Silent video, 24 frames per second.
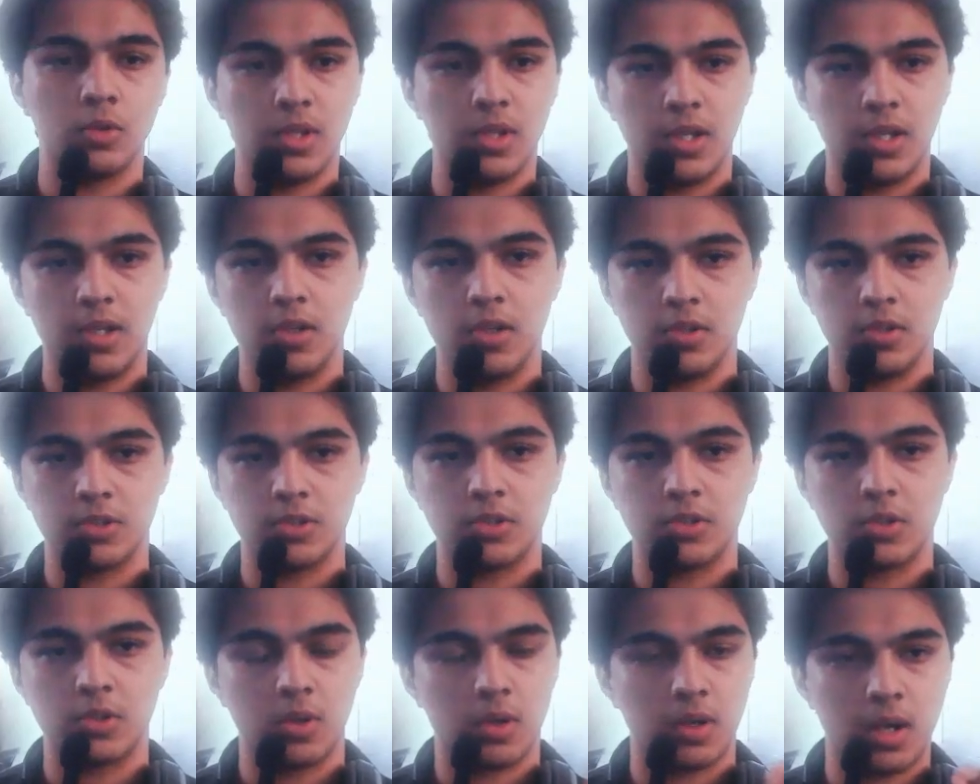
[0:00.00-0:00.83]
the years,
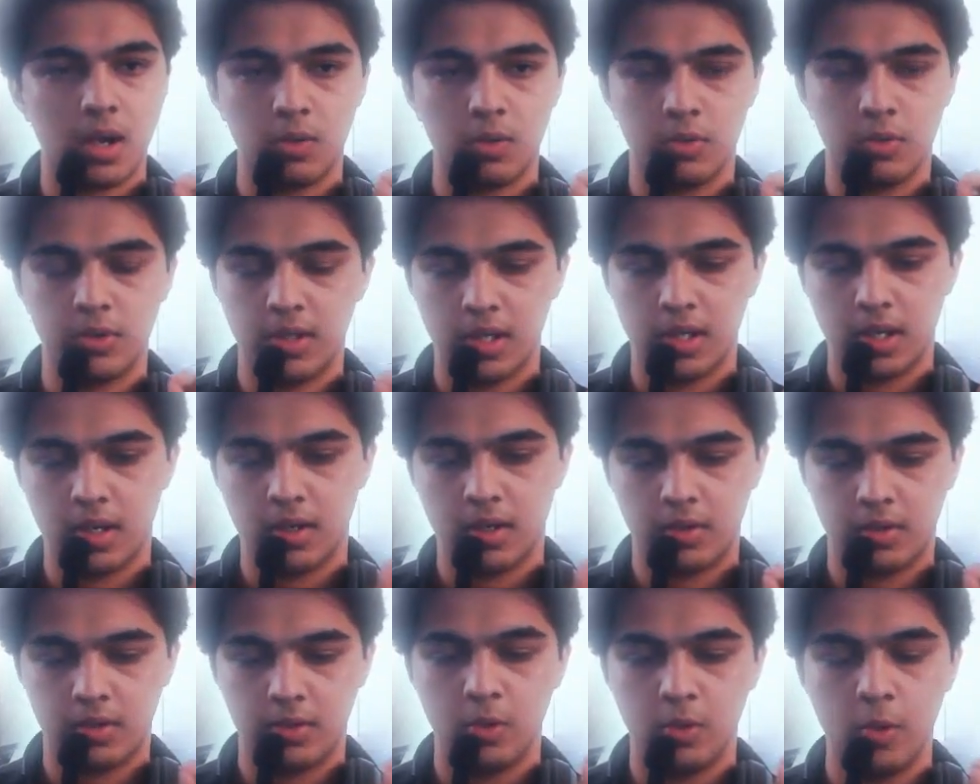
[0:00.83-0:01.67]
or how they are
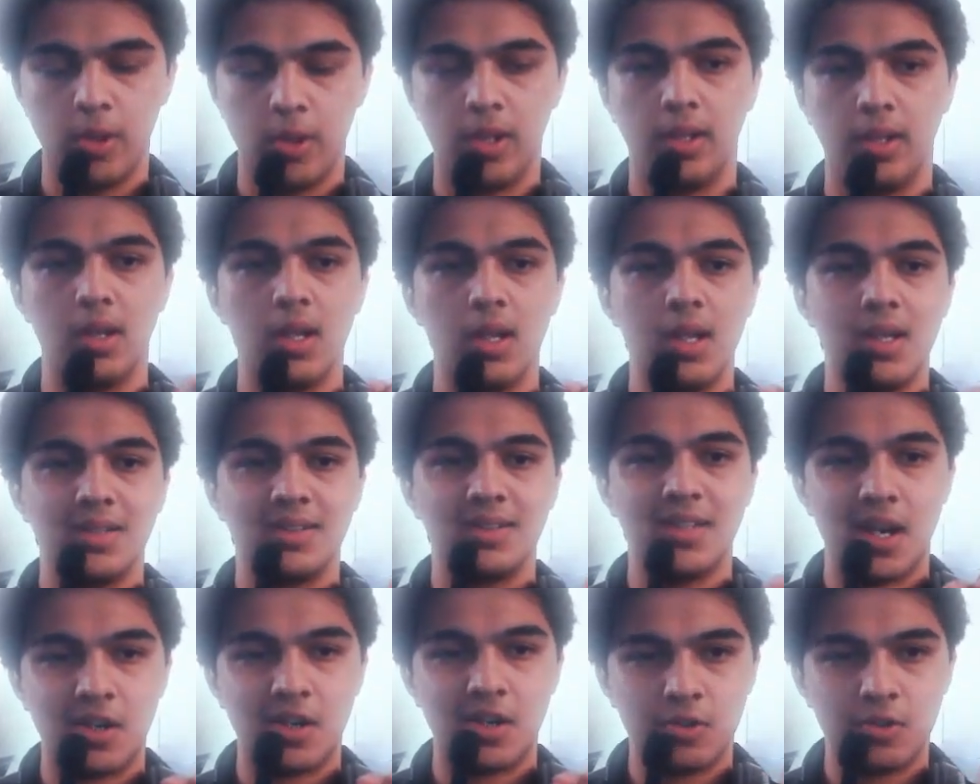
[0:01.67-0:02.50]
doing
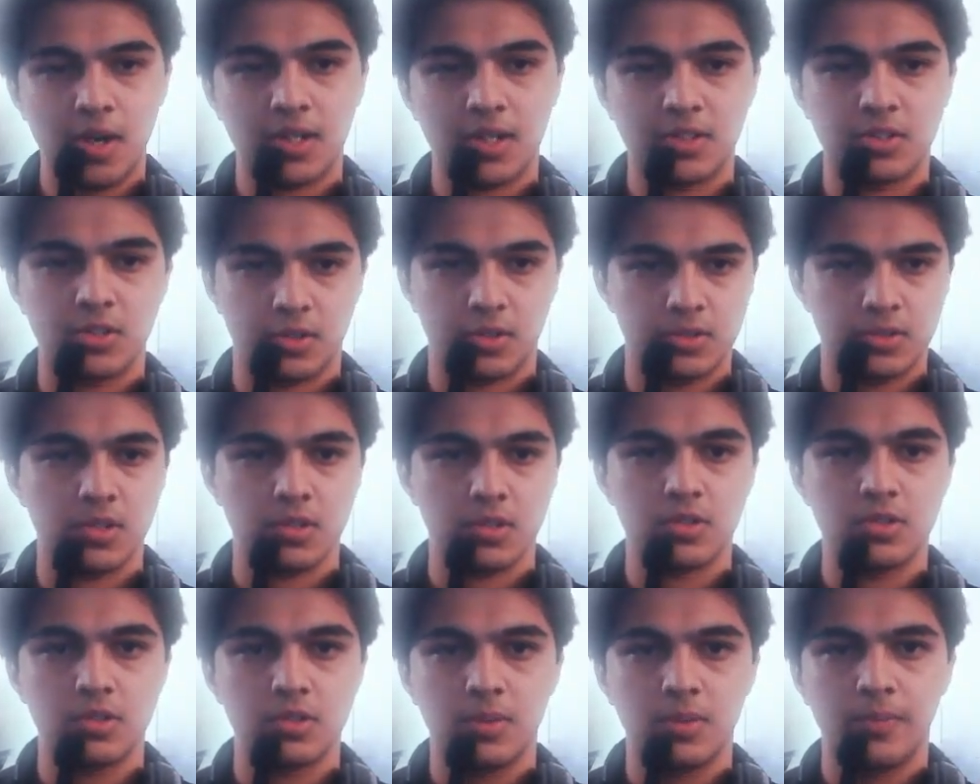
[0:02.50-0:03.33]
that track
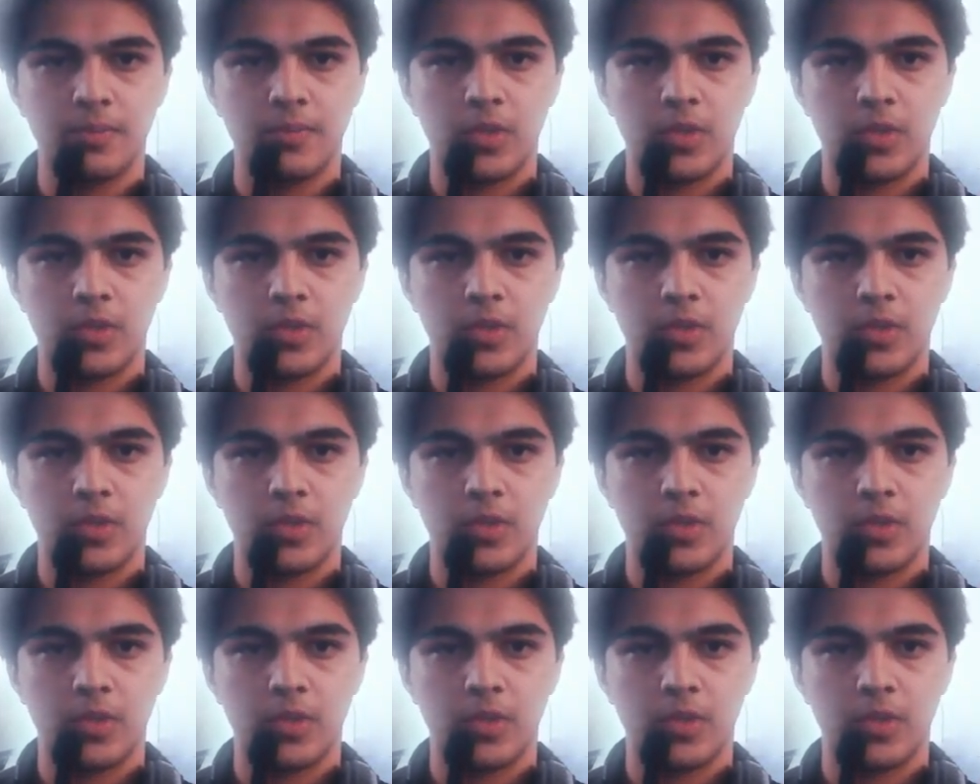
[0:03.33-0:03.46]
success.